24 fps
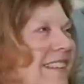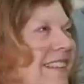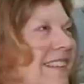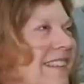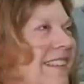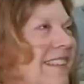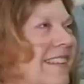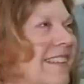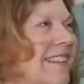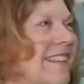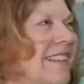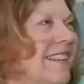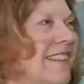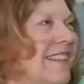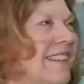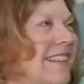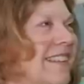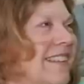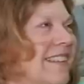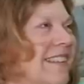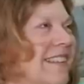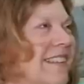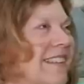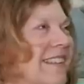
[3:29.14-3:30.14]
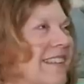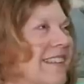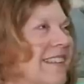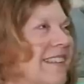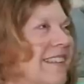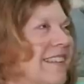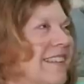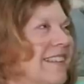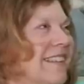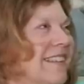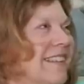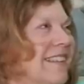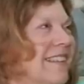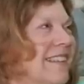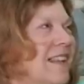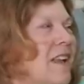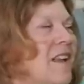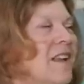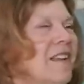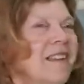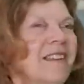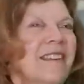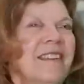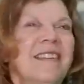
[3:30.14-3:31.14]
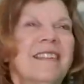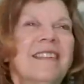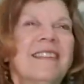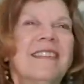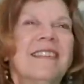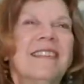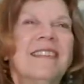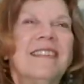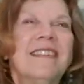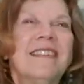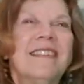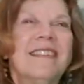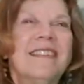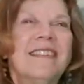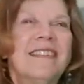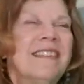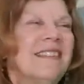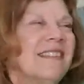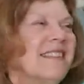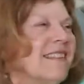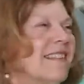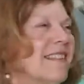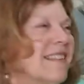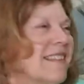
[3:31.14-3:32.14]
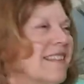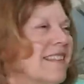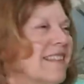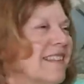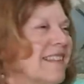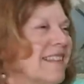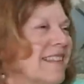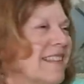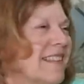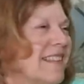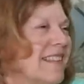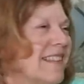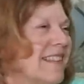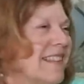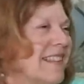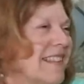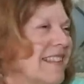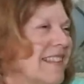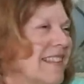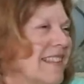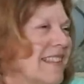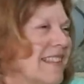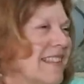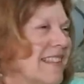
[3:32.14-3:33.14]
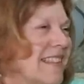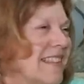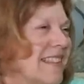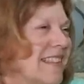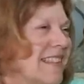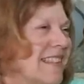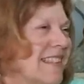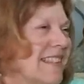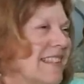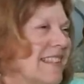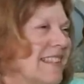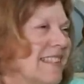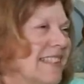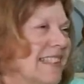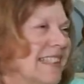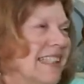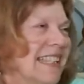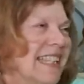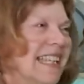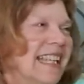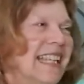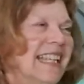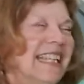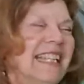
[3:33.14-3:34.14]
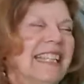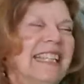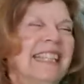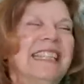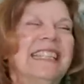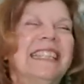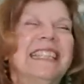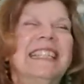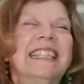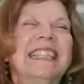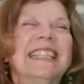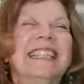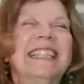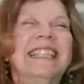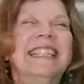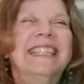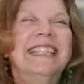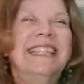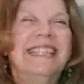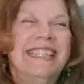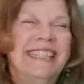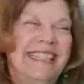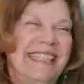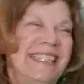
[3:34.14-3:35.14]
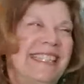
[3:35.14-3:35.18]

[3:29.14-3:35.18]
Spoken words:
This person isn't speaking.